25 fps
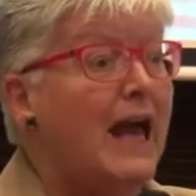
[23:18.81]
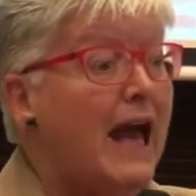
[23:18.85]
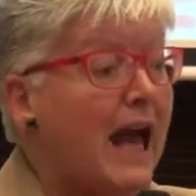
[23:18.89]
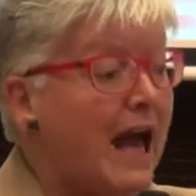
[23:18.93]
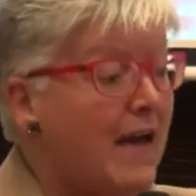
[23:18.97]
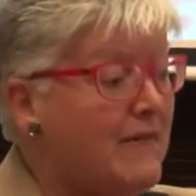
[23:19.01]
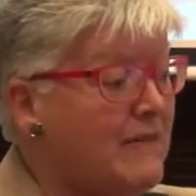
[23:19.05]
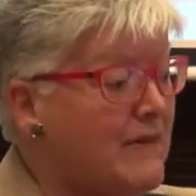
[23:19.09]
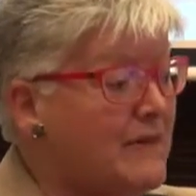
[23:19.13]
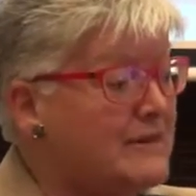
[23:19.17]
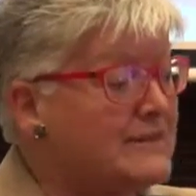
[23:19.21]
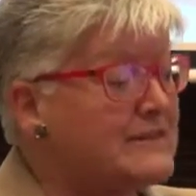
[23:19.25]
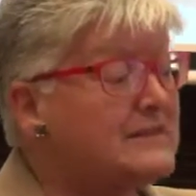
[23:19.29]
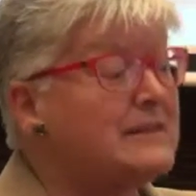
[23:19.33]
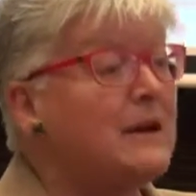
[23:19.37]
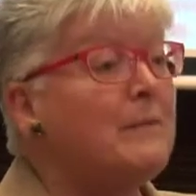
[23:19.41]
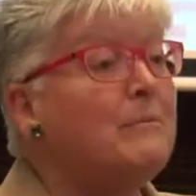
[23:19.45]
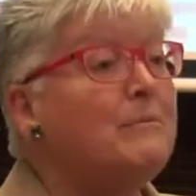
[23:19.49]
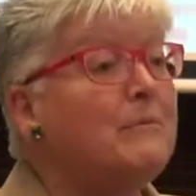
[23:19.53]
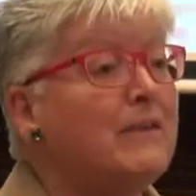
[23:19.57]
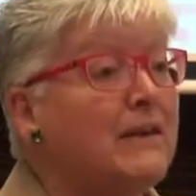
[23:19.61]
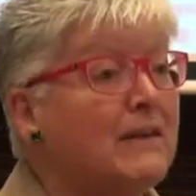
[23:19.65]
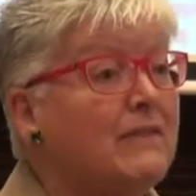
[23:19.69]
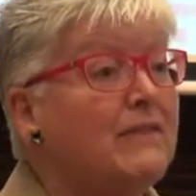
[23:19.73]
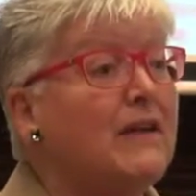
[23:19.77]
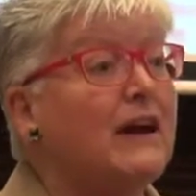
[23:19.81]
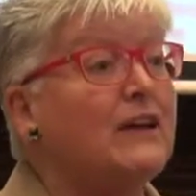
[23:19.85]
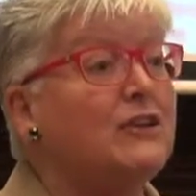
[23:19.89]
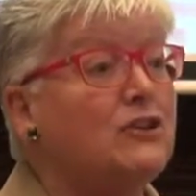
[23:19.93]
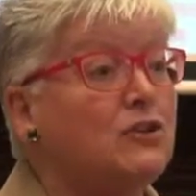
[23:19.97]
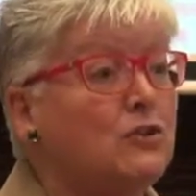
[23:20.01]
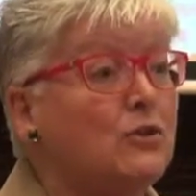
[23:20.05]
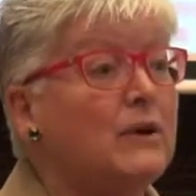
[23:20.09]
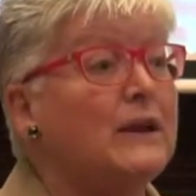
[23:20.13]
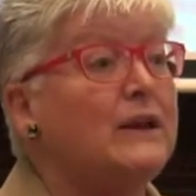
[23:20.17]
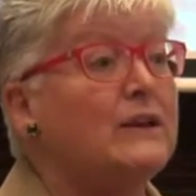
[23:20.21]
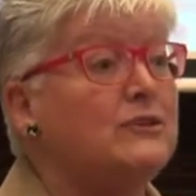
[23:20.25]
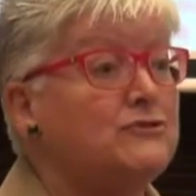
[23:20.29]
And there's something that
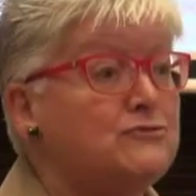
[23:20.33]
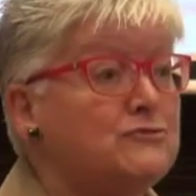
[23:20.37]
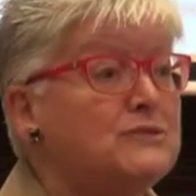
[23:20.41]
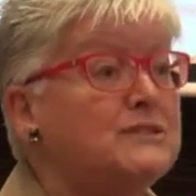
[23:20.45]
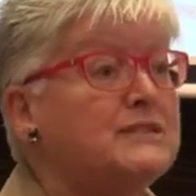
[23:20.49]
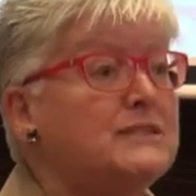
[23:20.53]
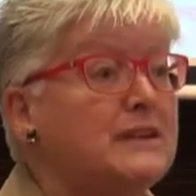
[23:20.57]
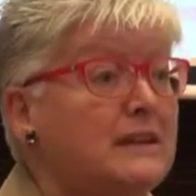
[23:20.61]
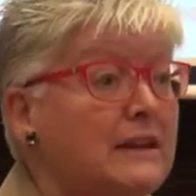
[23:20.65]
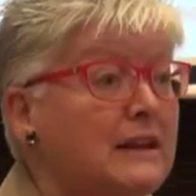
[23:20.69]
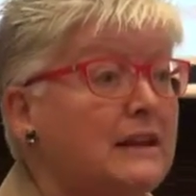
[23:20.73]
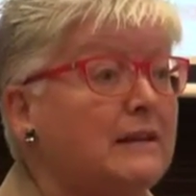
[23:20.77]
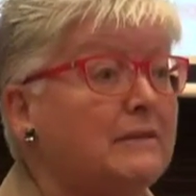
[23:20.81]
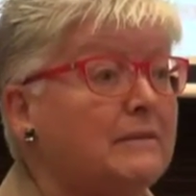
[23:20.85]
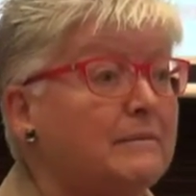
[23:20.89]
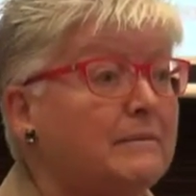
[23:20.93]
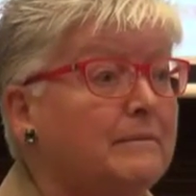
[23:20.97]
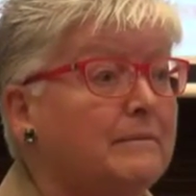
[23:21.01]
you're interested in.